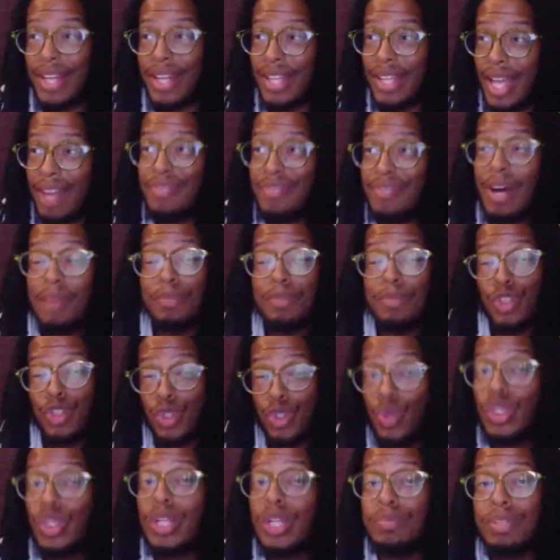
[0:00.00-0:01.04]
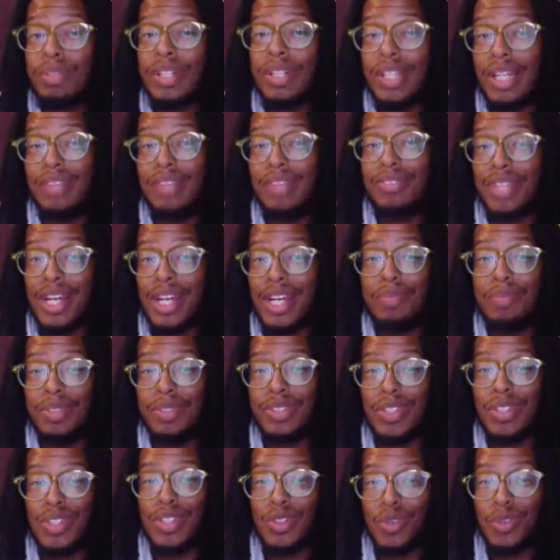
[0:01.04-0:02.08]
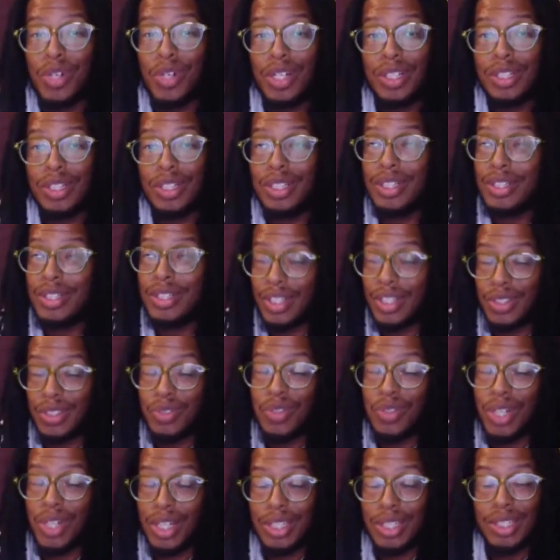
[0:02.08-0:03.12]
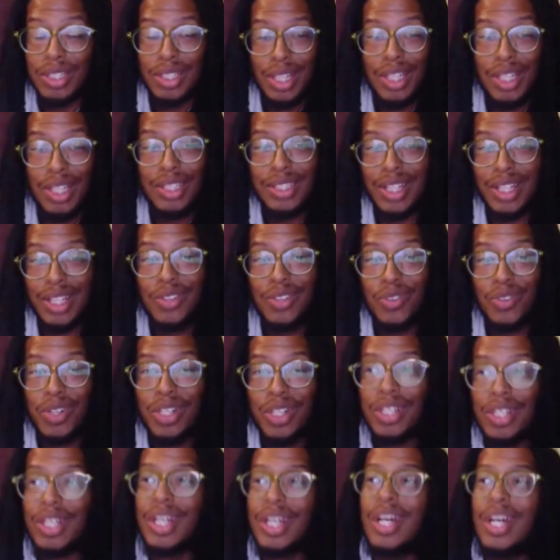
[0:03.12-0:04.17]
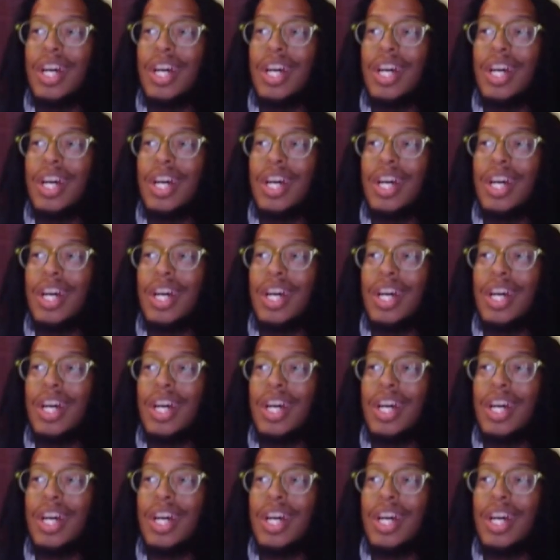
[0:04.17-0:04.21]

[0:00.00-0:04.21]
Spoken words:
If I truly believe therapy's going to work, guess what? It's going to work.